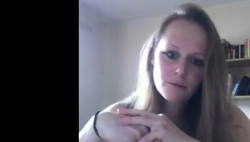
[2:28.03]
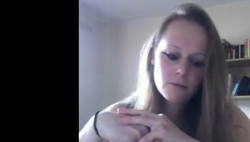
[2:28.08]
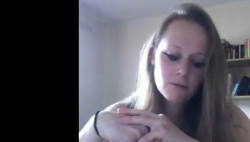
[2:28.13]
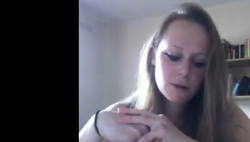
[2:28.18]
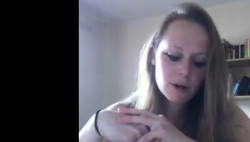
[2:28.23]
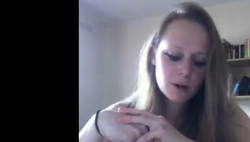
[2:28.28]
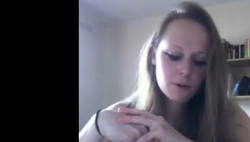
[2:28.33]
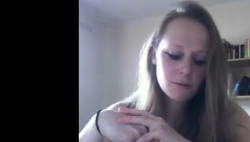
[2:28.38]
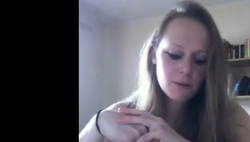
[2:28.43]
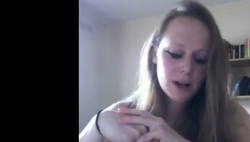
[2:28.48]

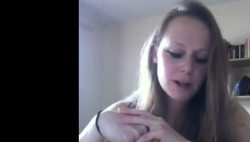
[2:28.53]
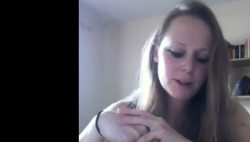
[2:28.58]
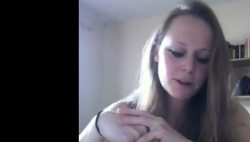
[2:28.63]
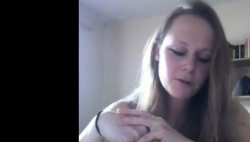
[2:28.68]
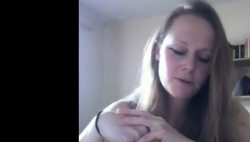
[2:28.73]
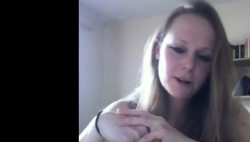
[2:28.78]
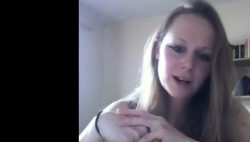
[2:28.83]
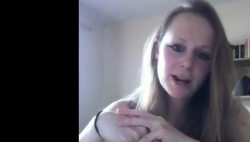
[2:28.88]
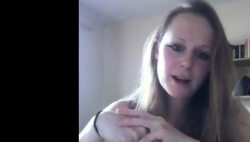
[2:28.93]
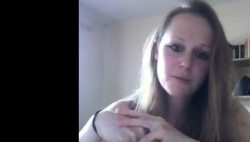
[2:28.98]
or one
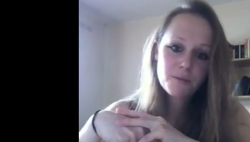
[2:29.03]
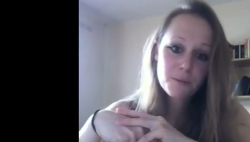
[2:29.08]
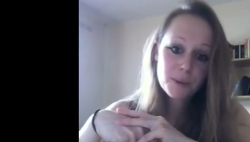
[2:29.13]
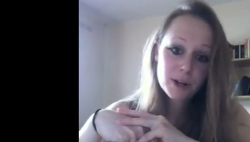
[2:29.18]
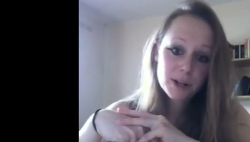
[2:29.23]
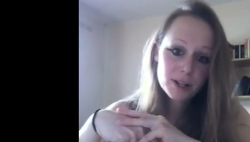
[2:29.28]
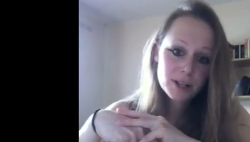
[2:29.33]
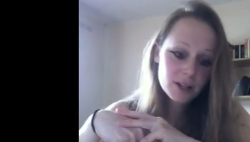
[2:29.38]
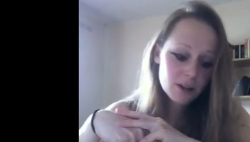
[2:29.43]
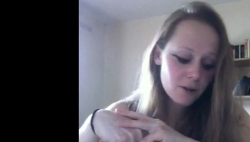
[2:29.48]
gram
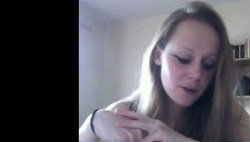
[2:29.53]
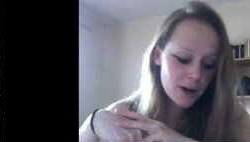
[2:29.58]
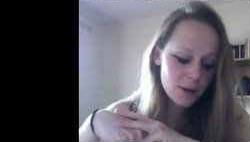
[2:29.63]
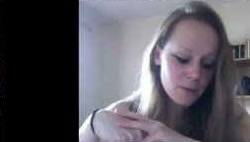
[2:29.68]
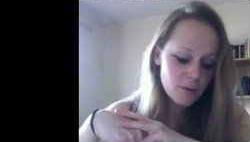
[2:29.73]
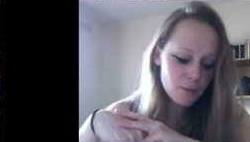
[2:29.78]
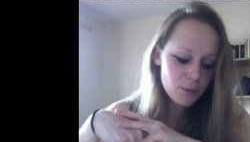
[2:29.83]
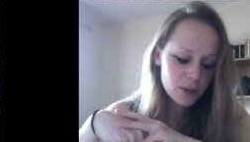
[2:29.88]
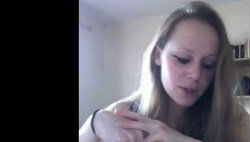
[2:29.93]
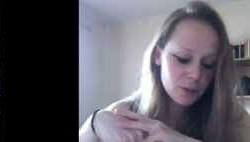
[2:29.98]
per kilogram
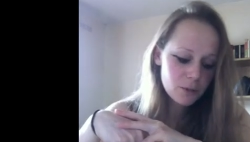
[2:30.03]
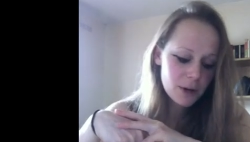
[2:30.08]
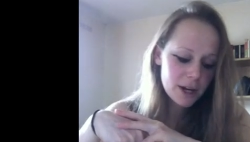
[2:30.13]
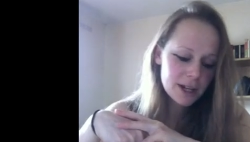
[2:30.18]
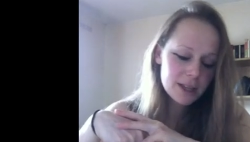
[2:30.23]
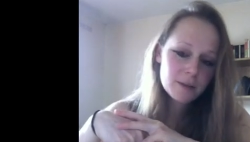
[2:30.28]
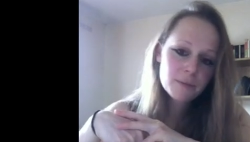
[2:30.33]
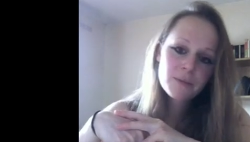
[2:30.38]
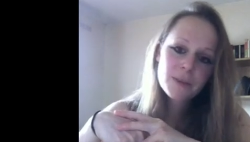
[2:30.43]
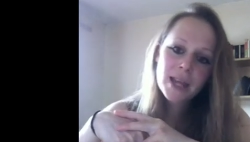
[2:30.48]
of body weight,